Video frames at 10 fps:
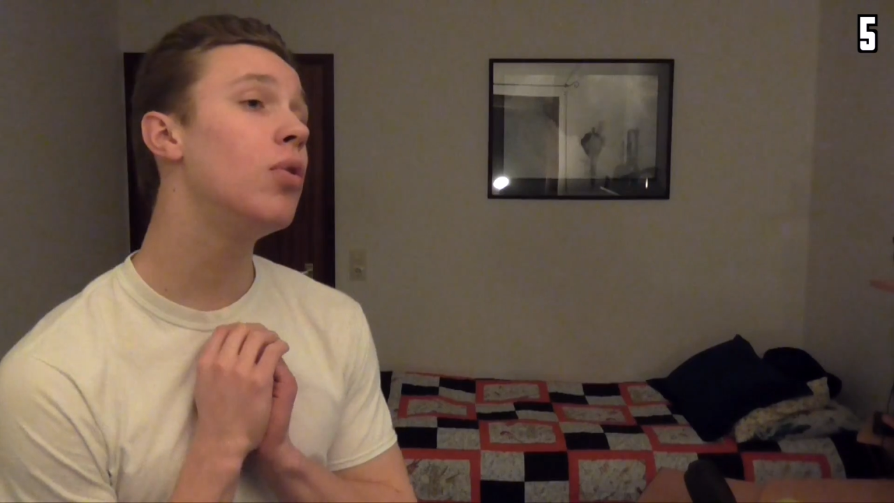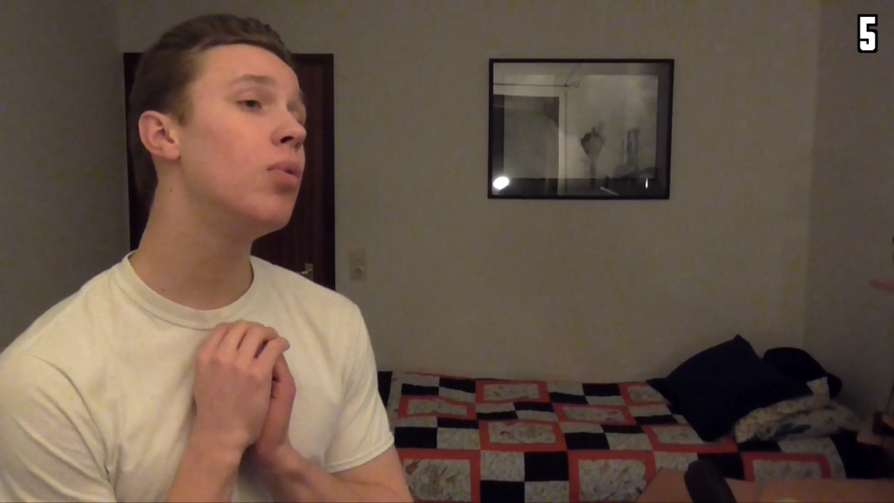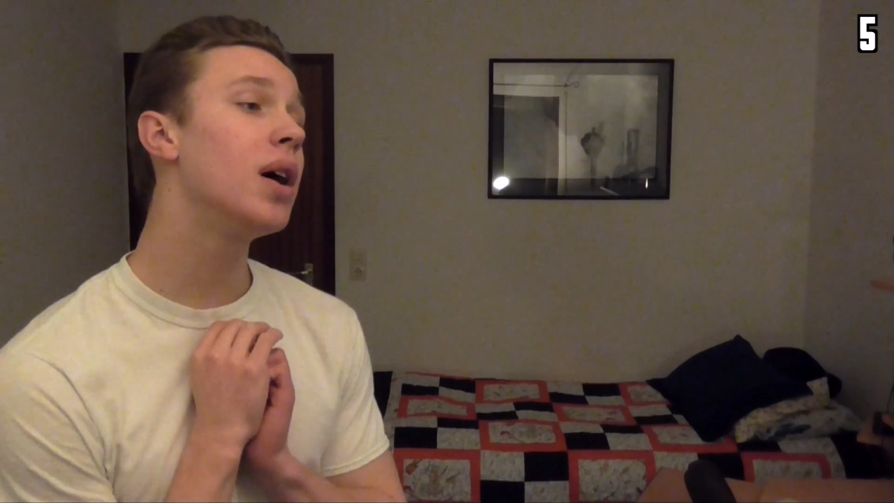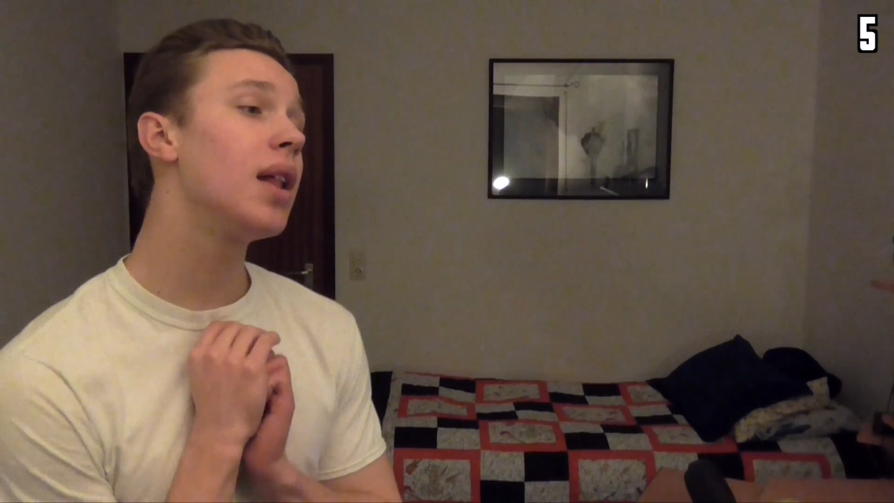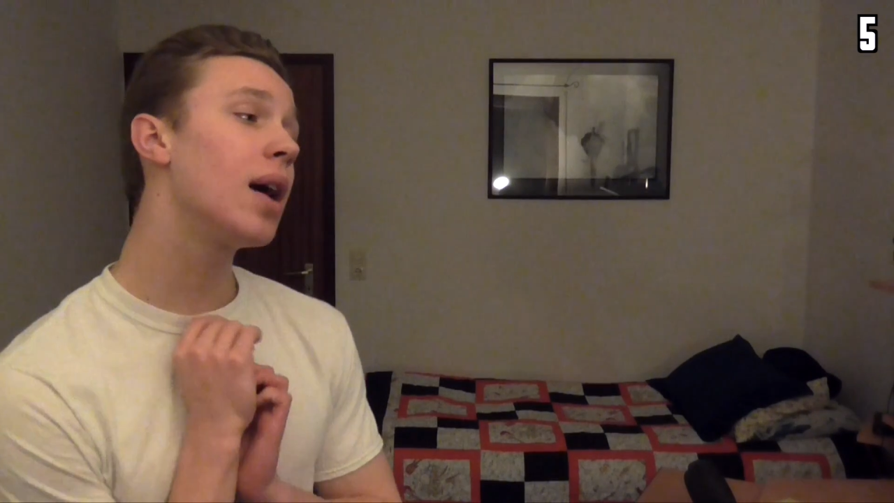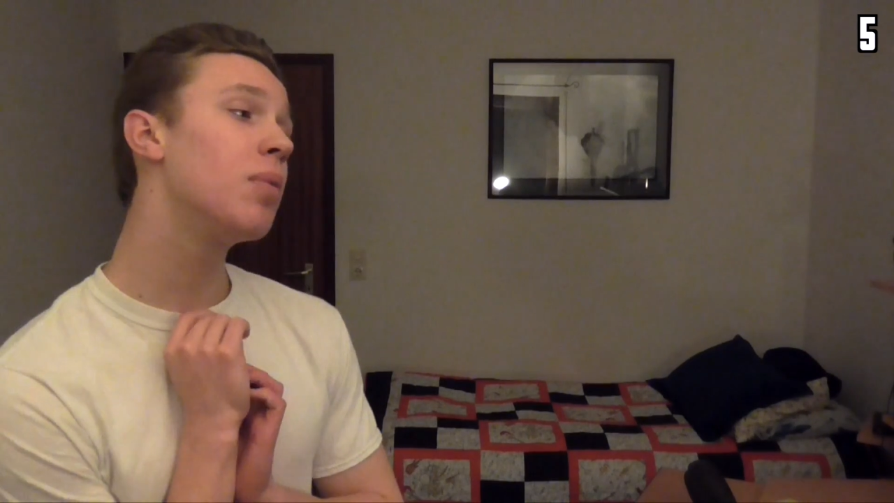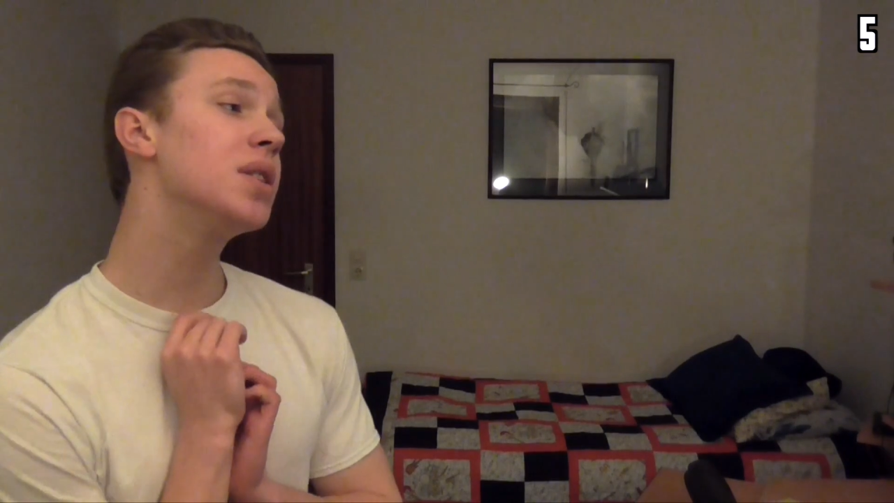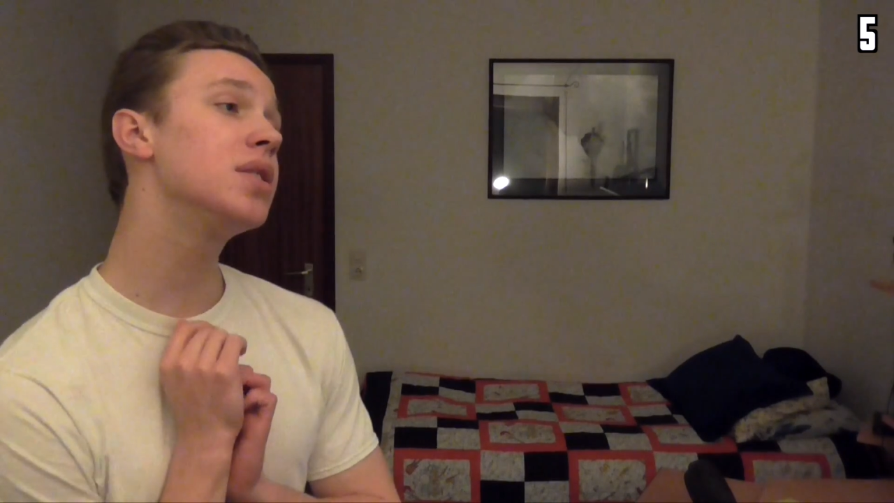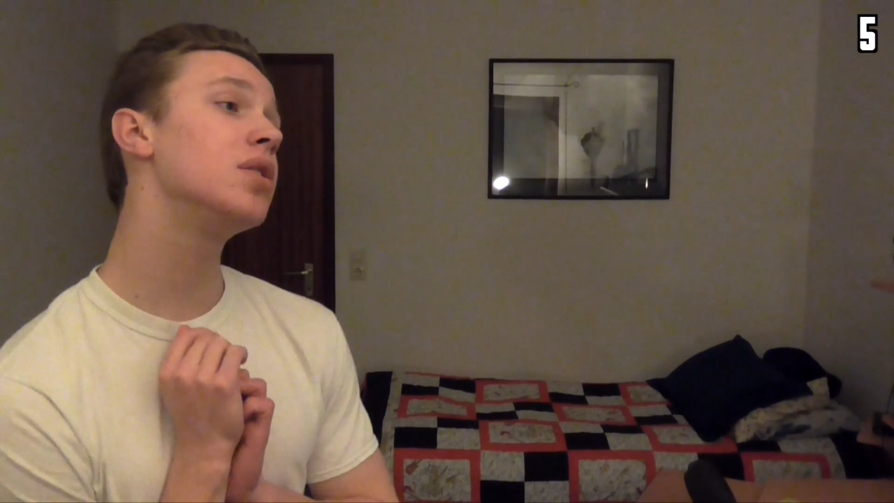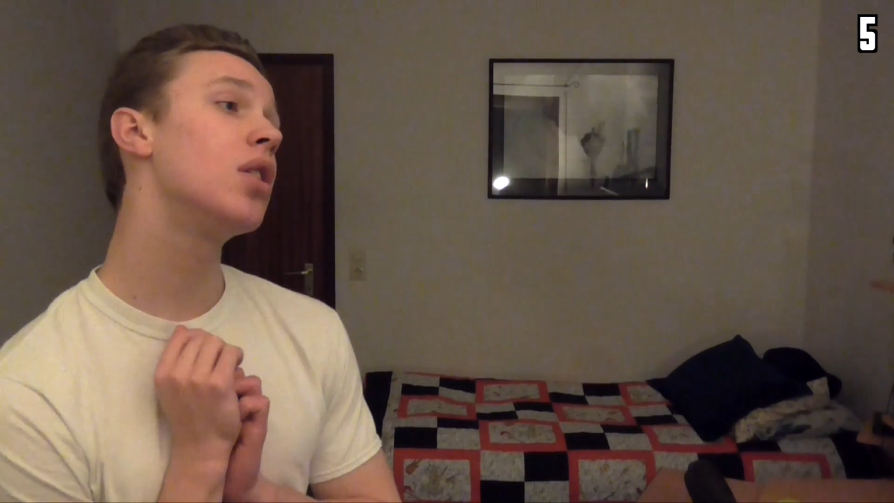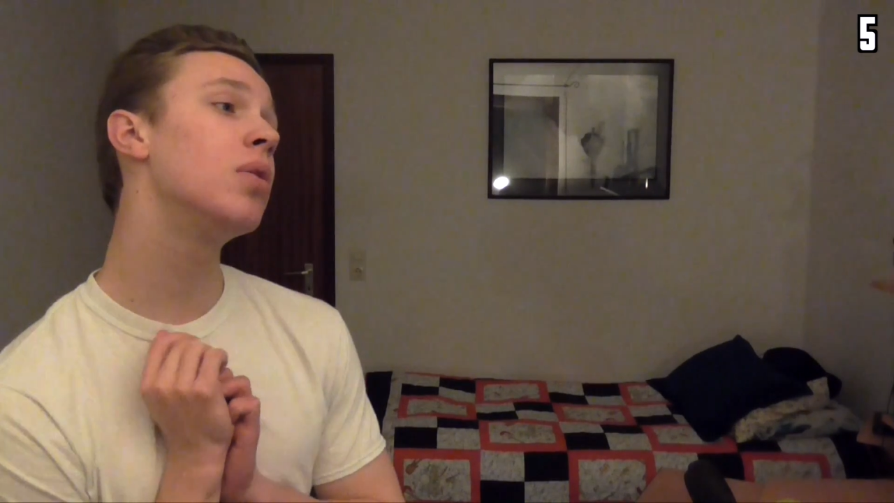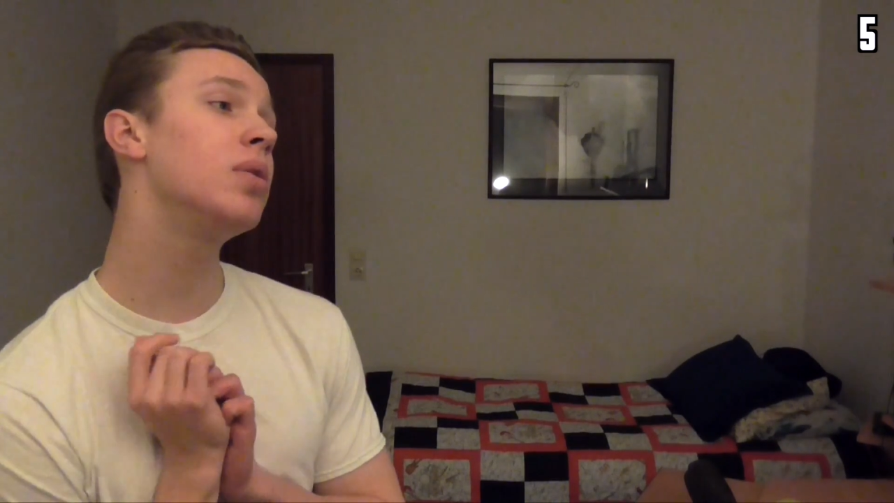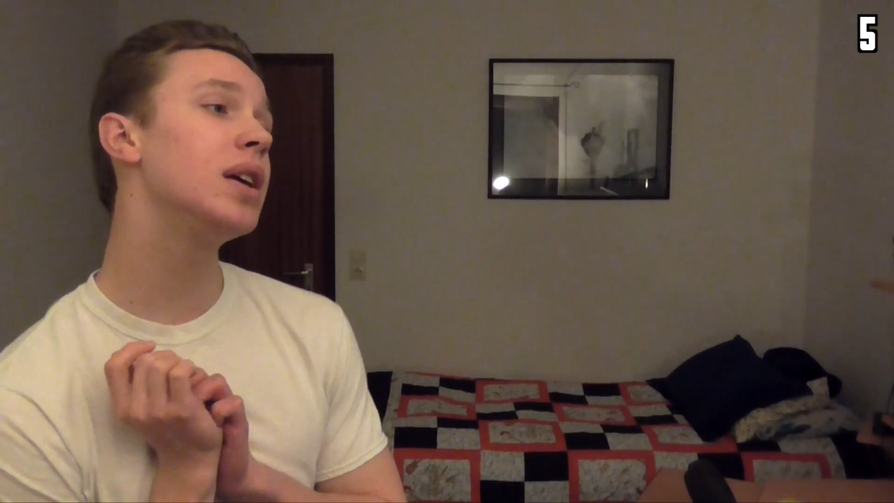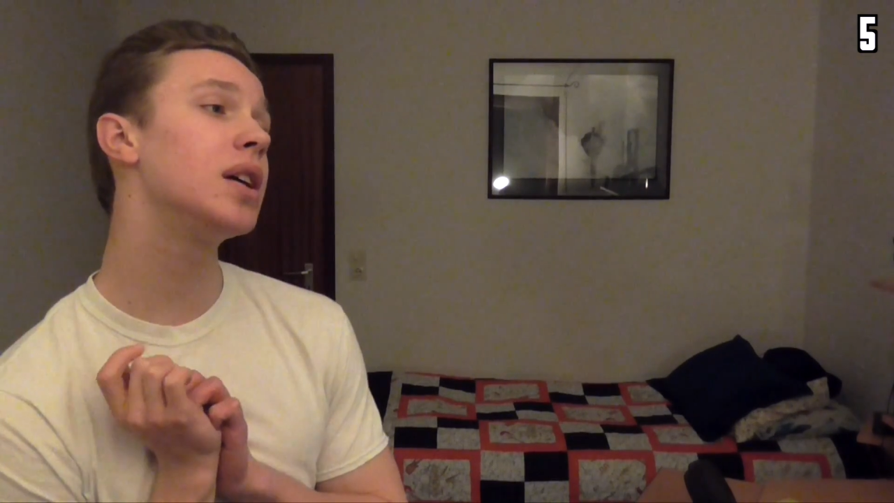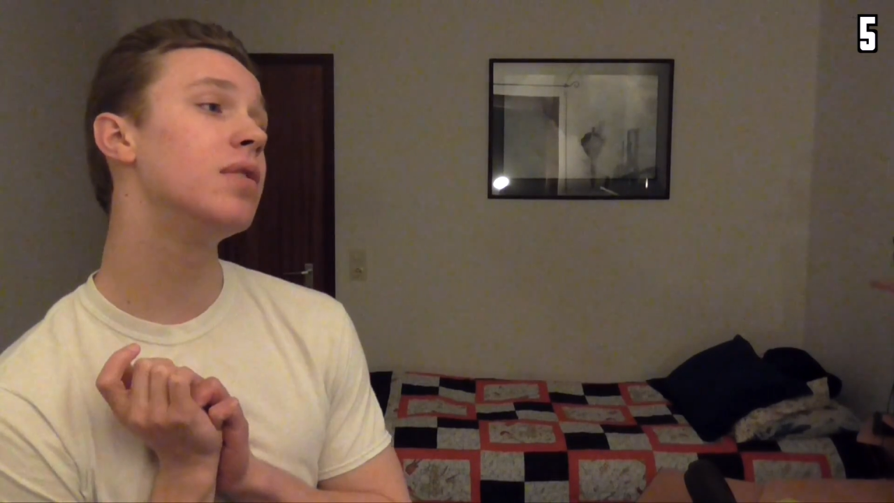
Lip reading: "Oh, well, I wasn't totally